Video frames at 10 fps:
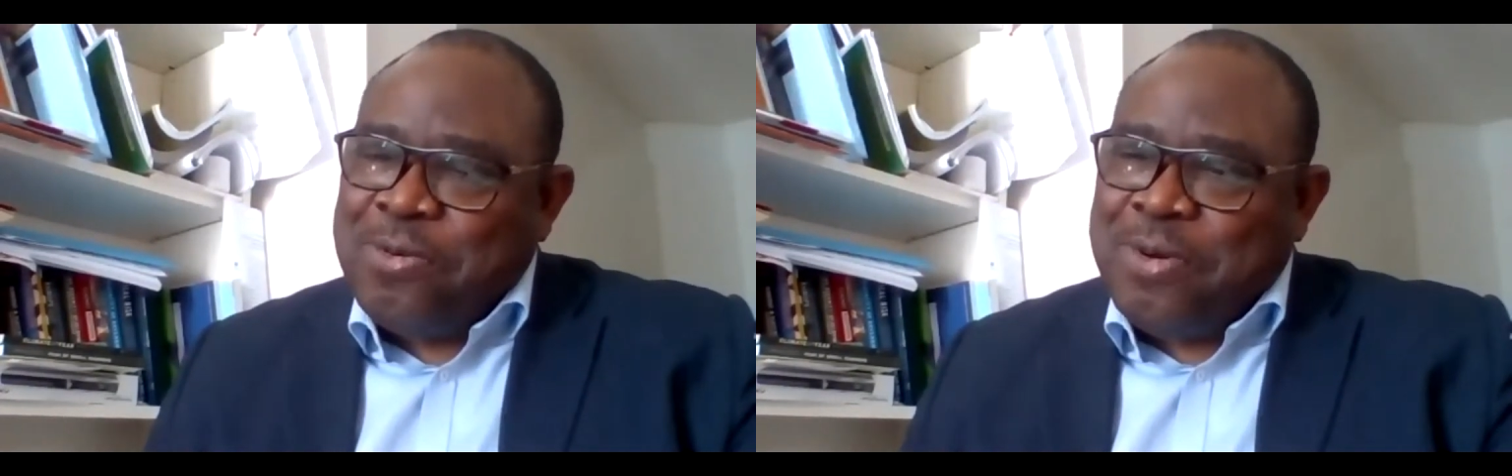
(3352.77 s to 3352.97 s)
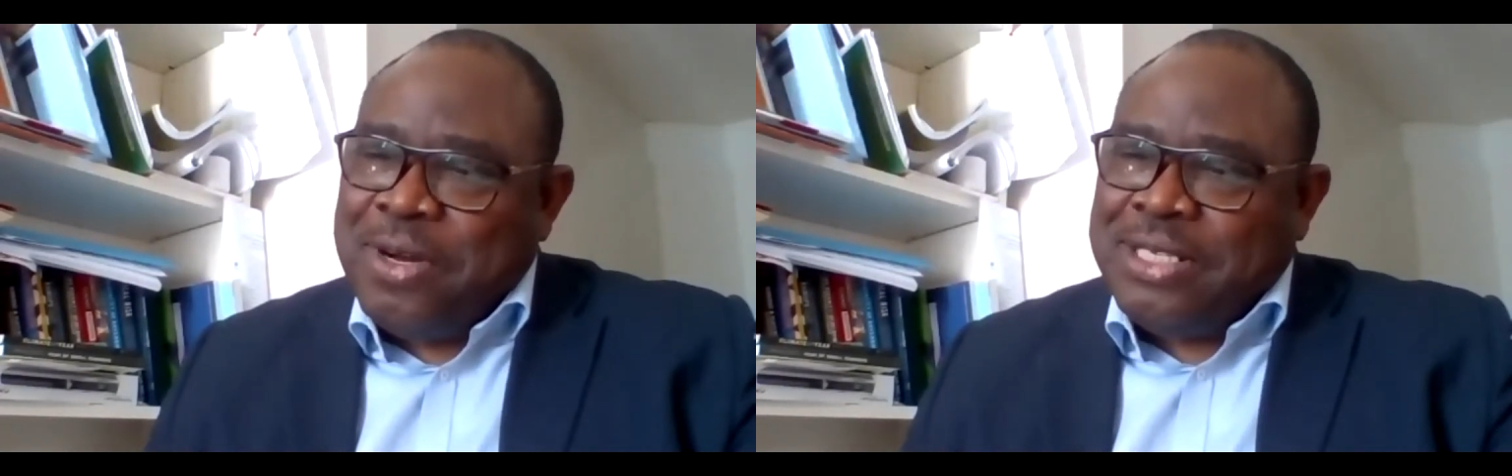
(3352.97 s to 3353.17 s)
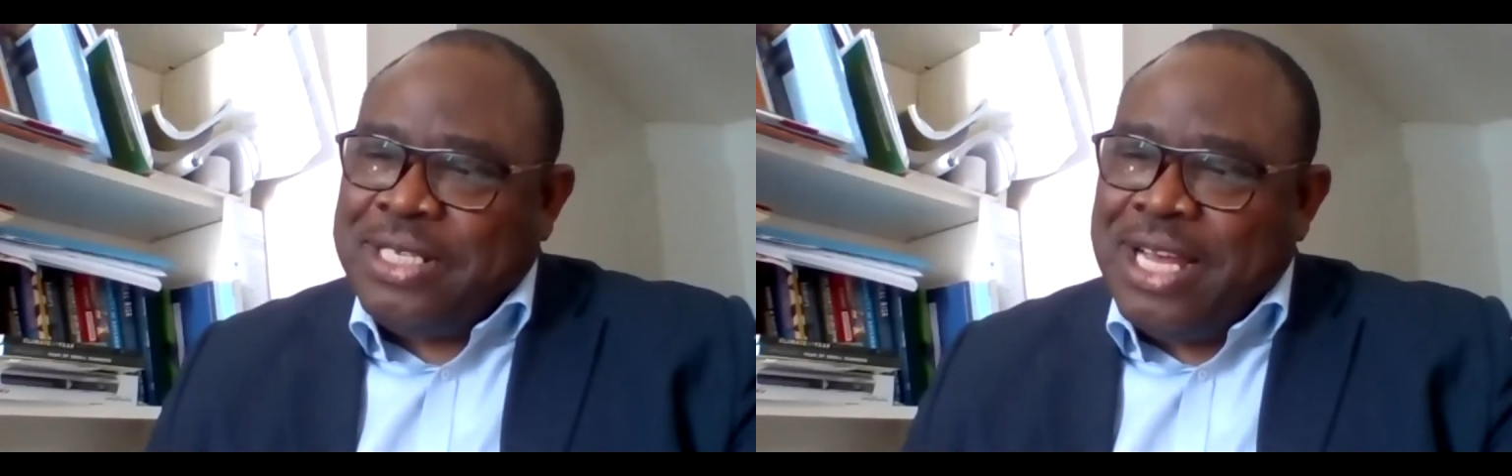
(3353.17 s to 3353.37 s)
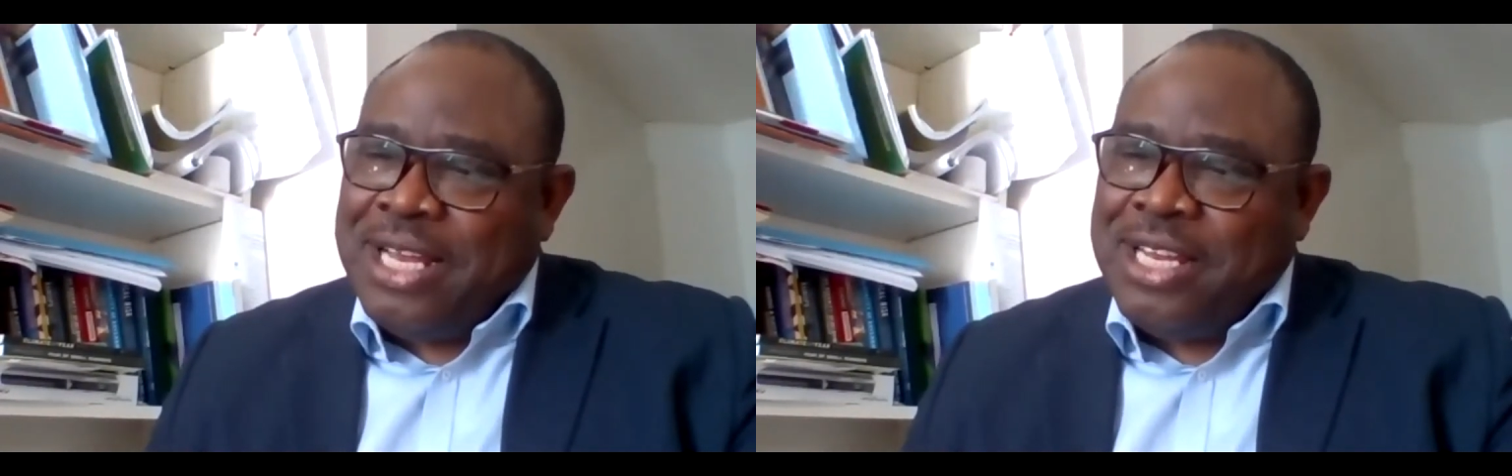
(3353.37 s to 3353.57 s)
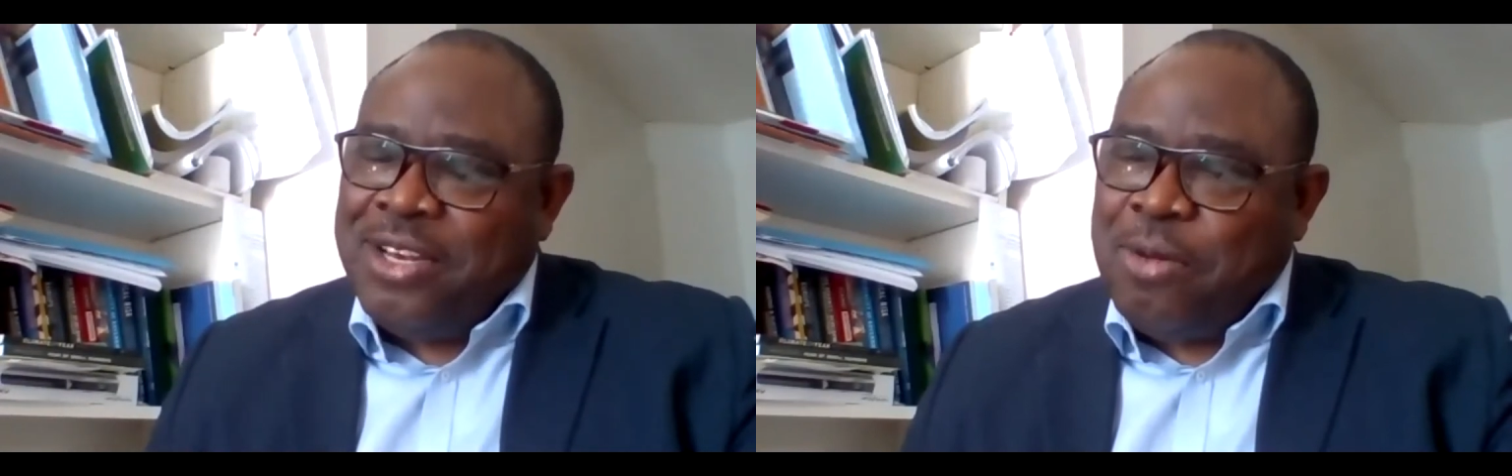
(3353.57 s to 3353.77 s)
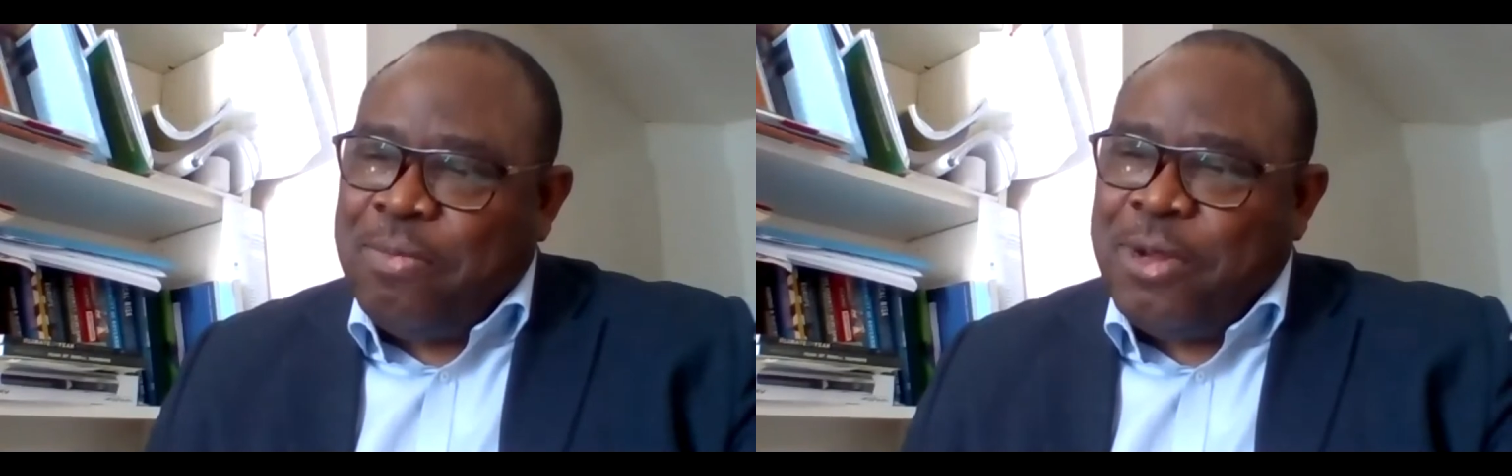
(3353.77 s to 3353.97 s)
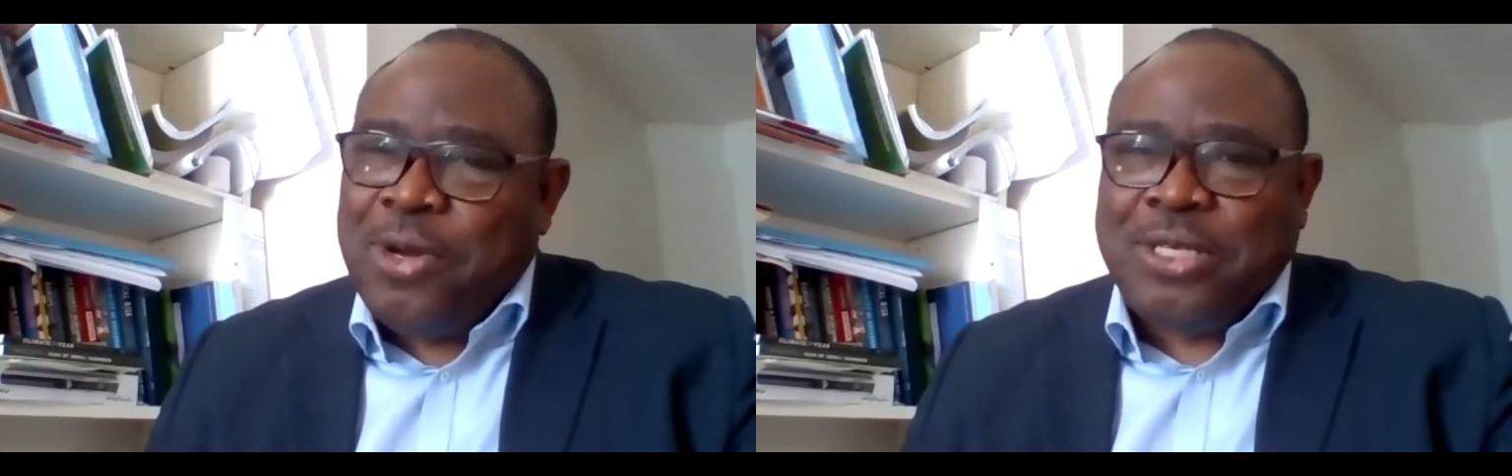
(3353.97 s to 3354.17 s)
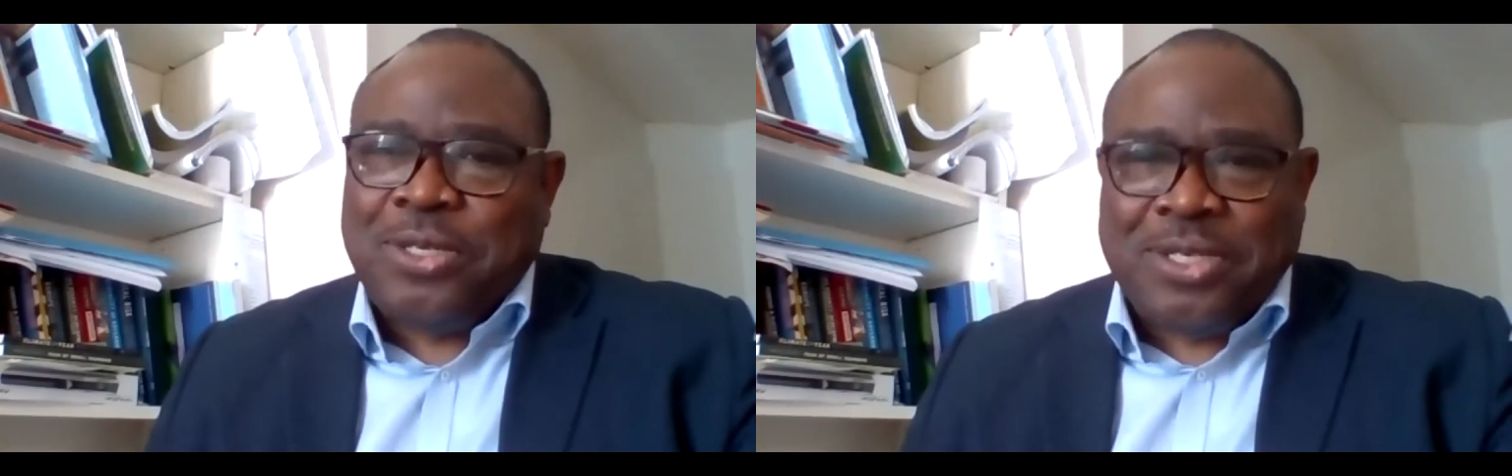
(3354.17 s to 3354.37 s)
what the
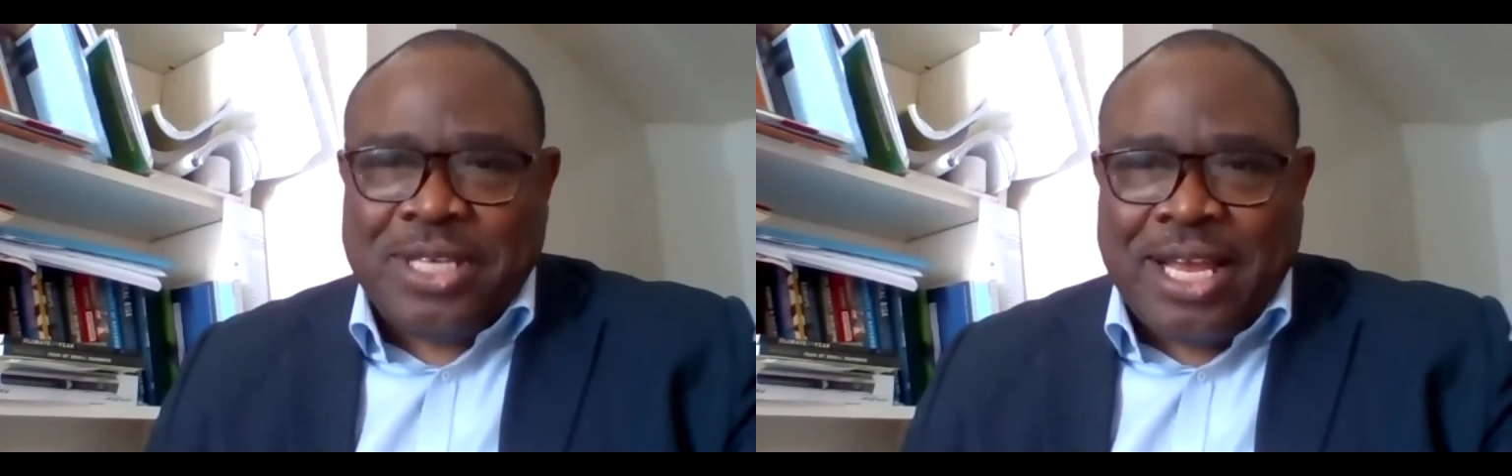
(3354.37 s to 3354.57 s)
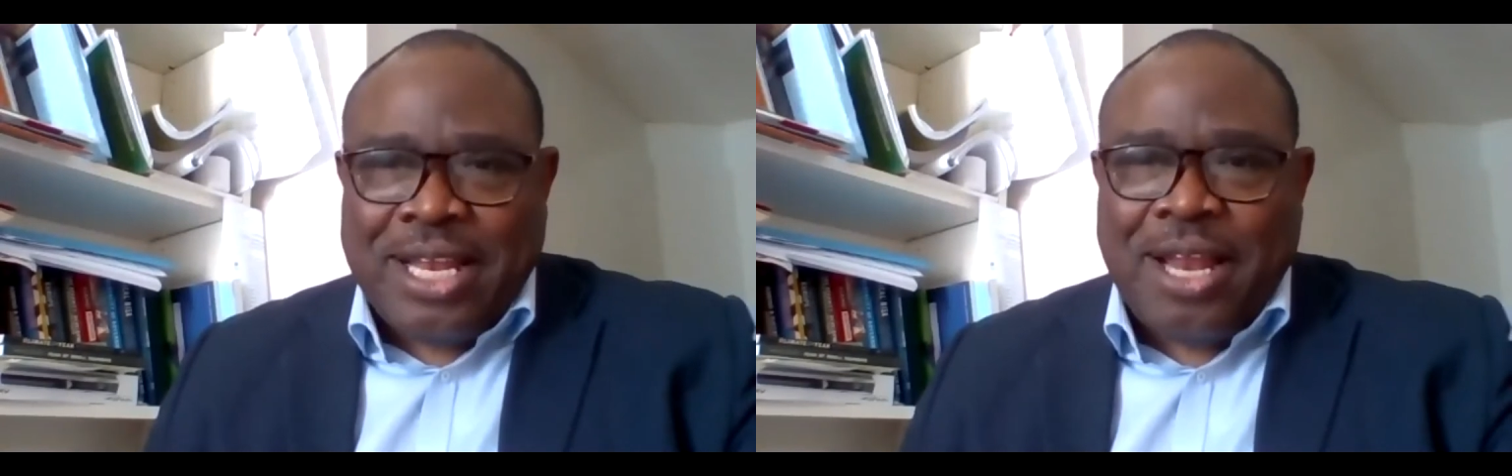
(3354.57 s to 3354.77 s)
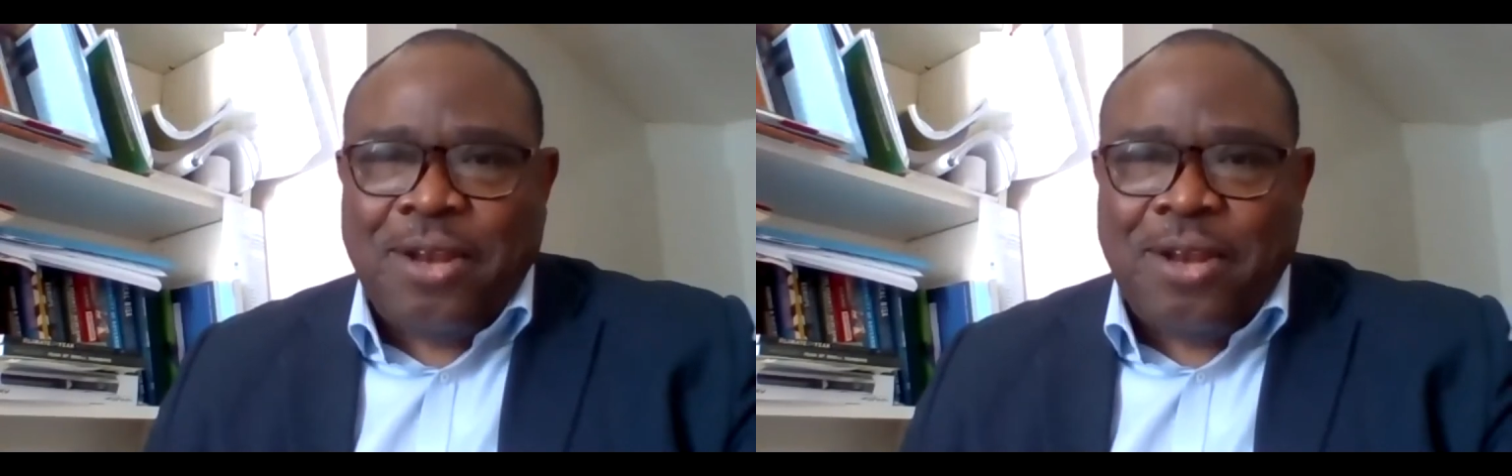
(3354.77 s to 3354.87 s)
WHO said.